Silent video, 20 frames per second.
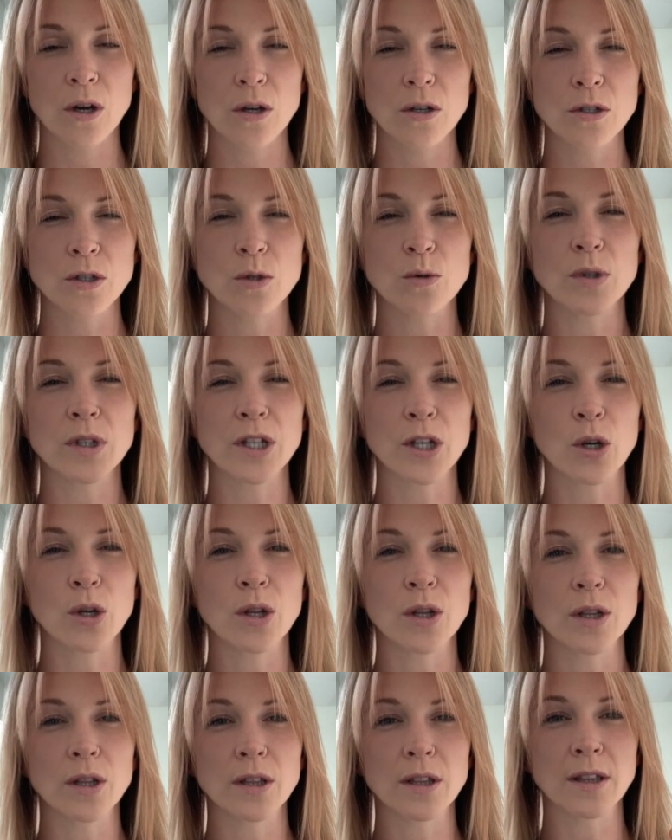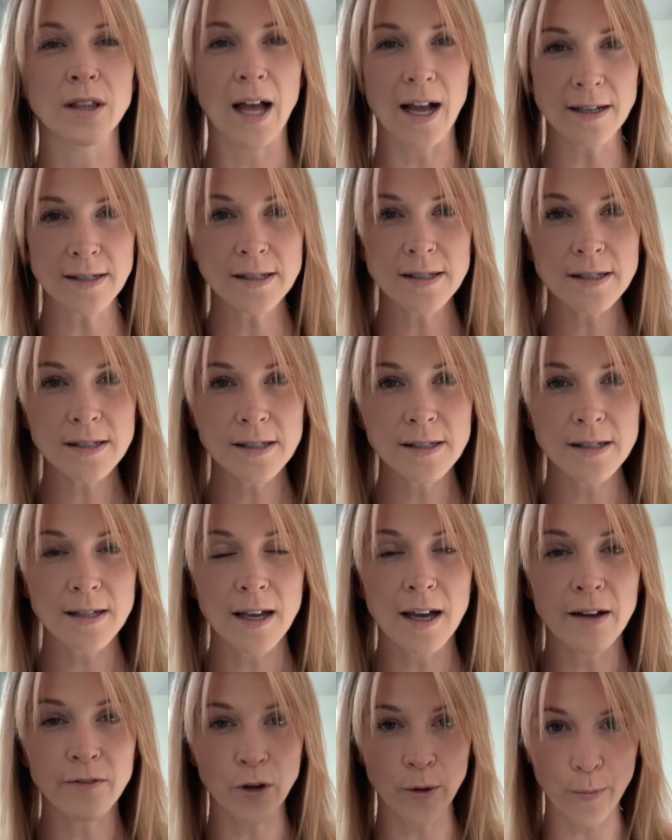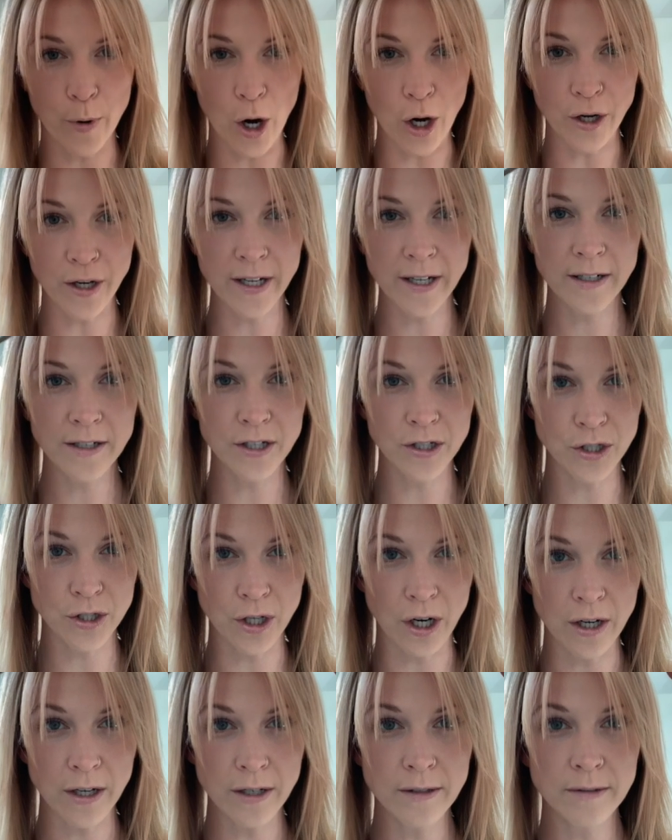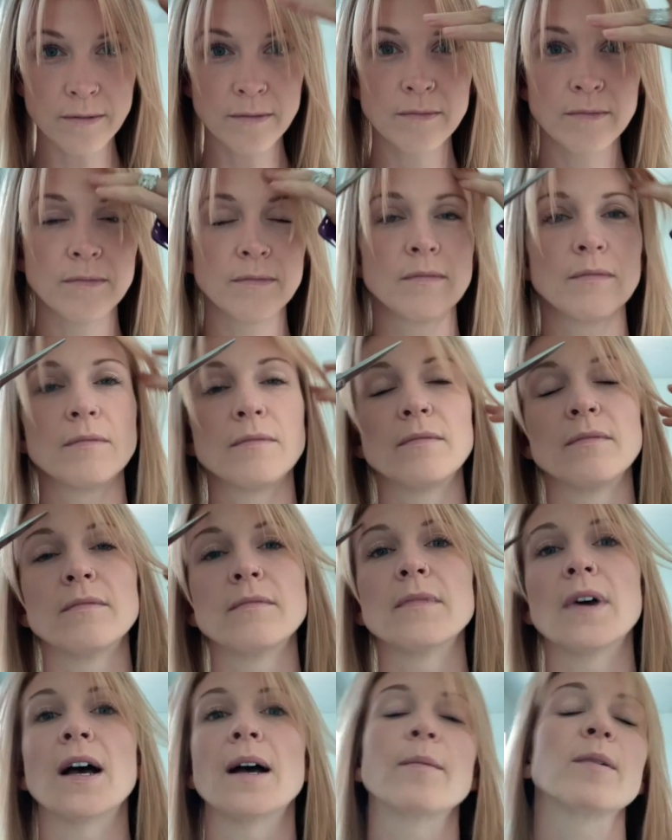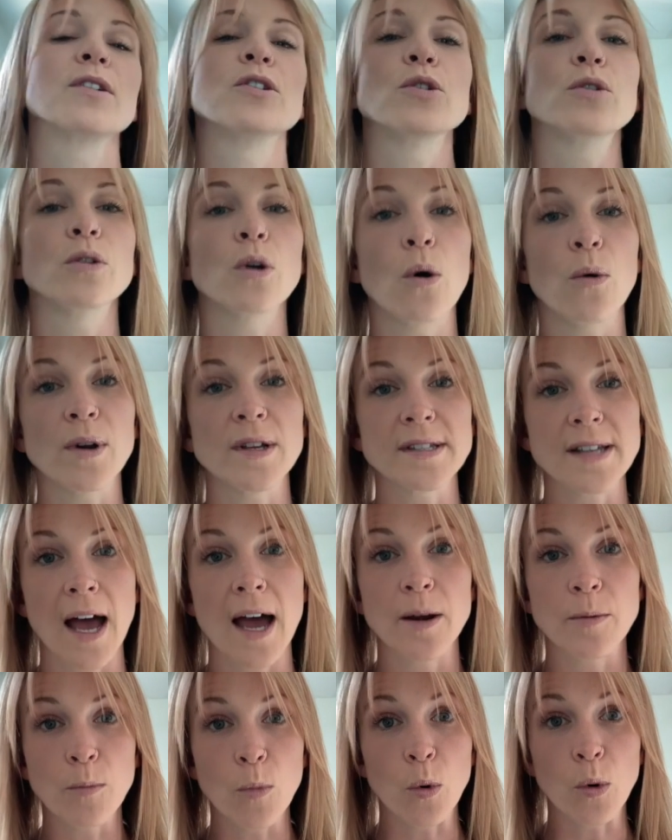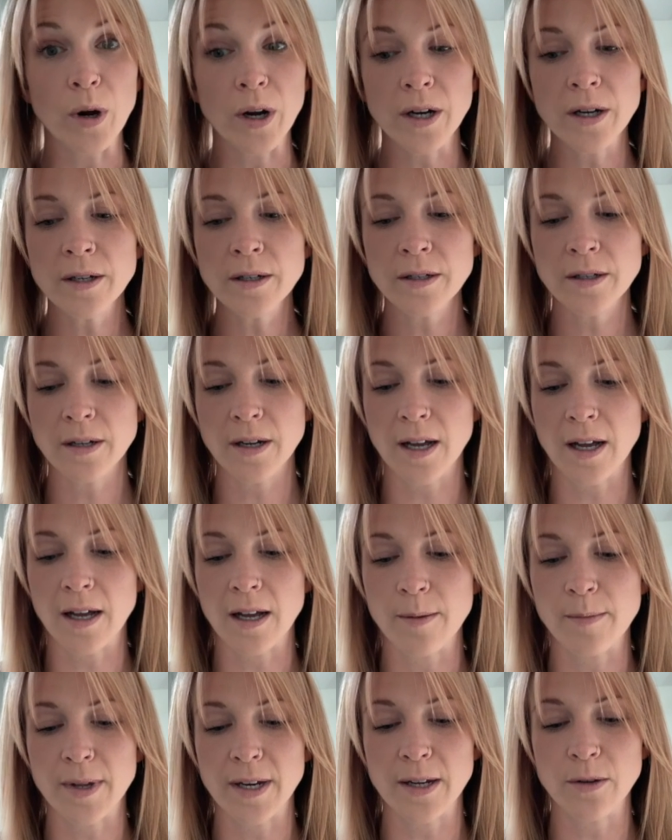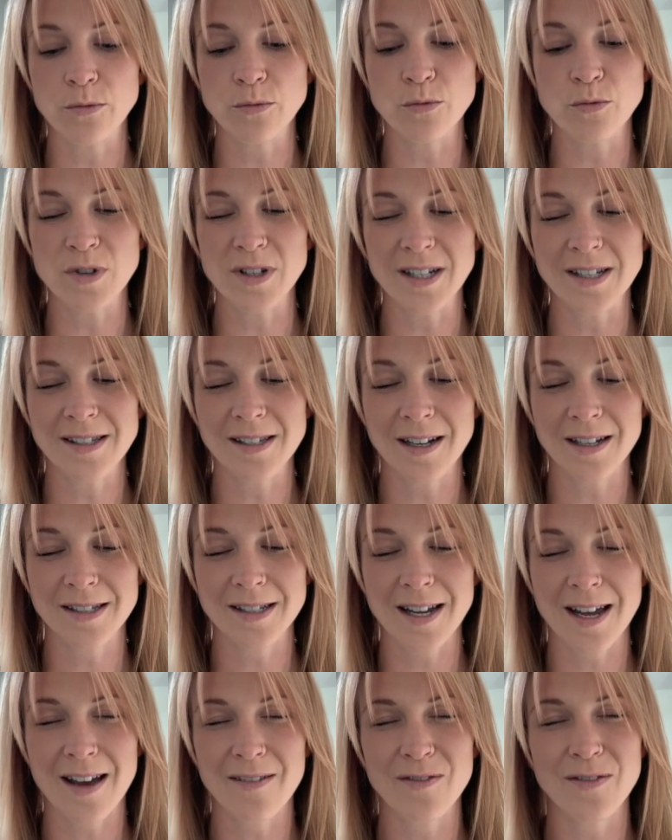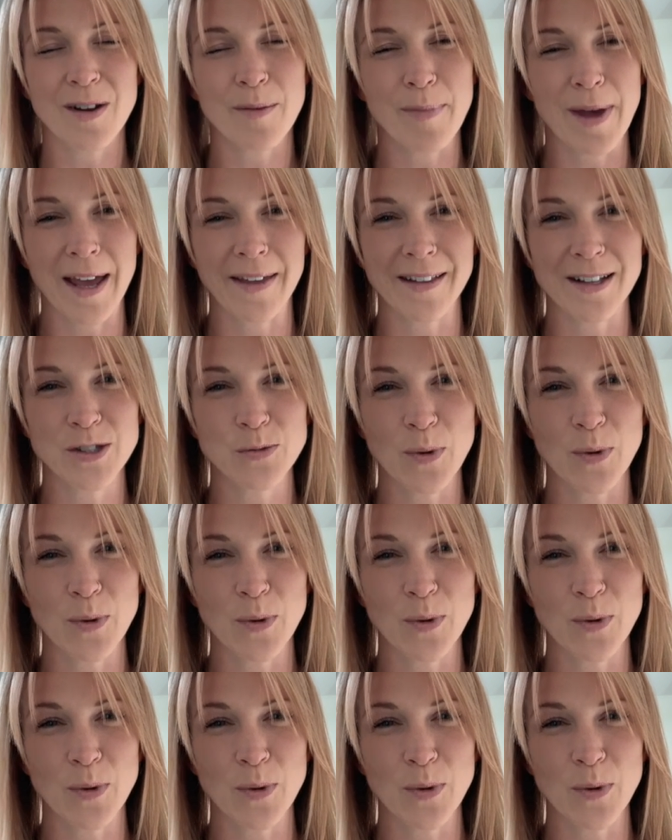do a little less of your parting to start, because you can always add more. And it really sucks to have a bang that's